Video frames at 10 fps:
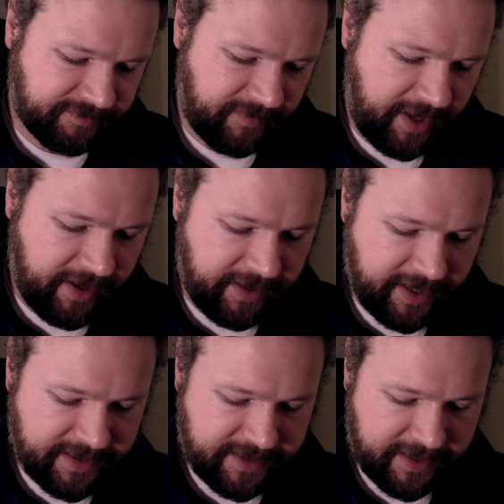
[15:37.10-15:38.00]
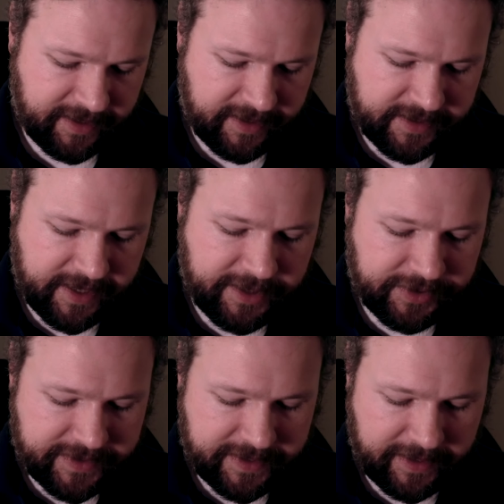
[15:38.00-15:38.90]
In any case, like, it's
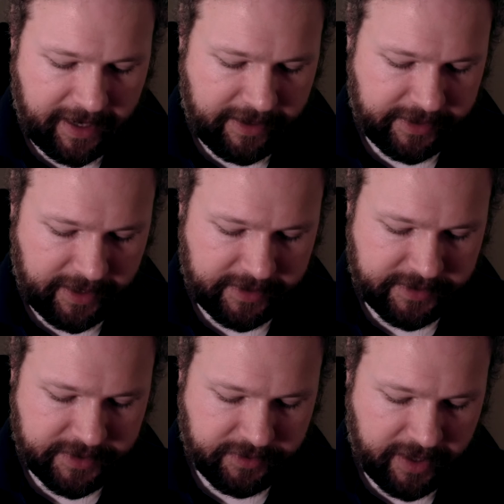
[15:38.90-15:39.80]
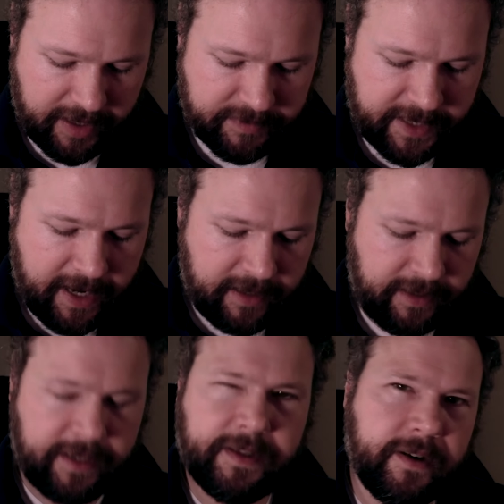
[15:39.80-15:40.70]
interesting how he kind of describes,
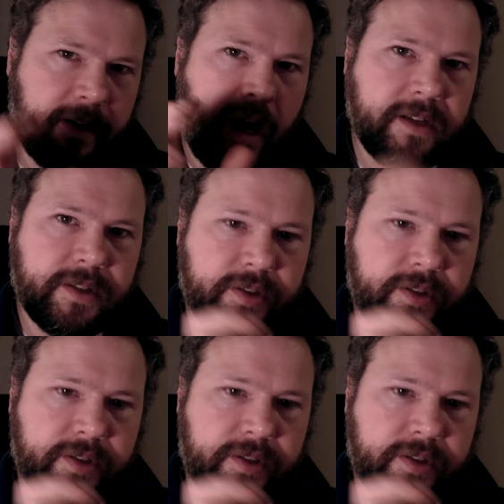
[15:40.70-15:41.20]
like, they're not